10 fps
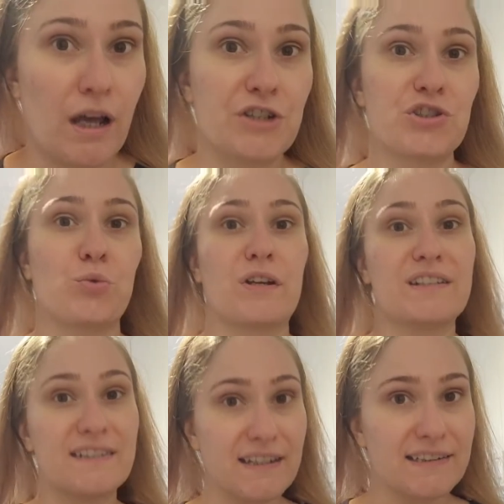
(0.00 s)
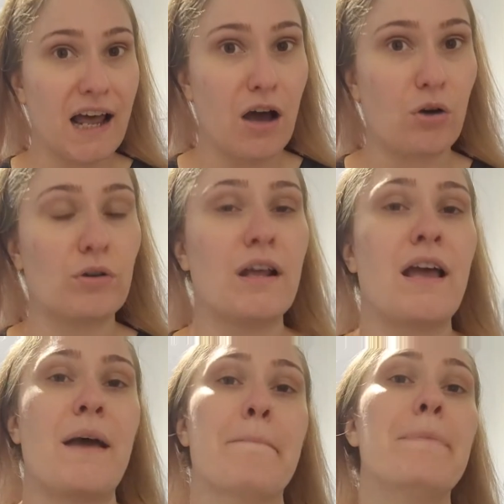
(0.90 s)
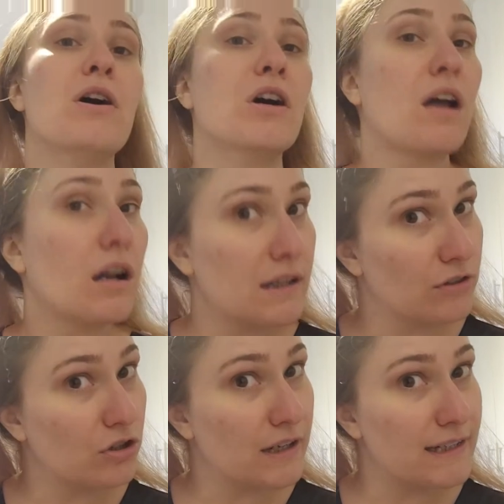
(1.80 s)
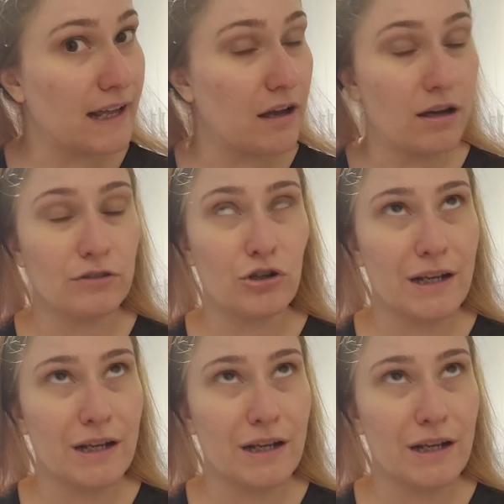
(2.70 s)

I just want to sit down, put on a 30-minute